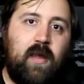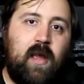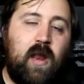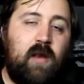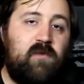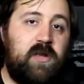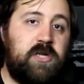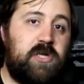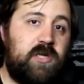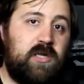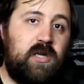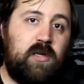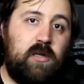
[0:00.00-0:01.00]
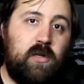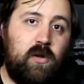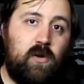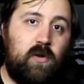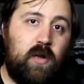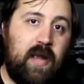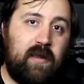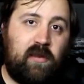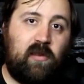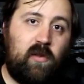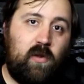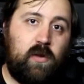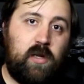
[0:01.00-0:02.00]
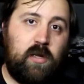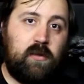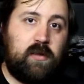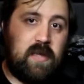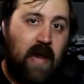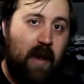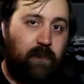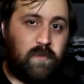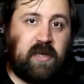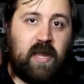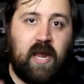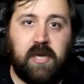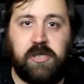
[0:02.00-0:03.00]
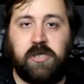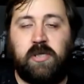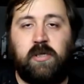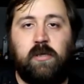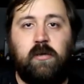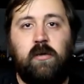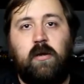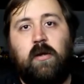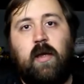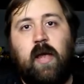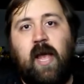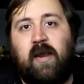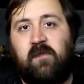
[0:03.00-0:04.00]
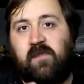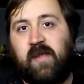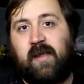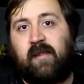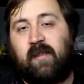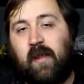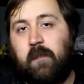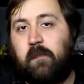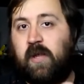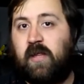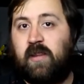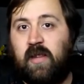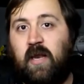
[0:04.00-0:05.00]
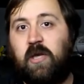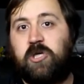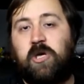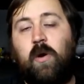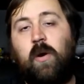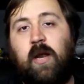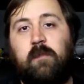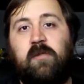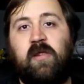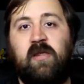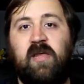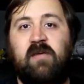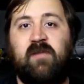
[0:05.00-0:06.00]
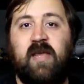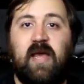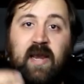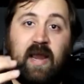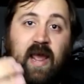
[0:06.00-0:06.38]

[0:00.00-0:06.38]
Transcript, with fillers: and eventually, you know, executing the application. And if they accept me, then showing up to the event and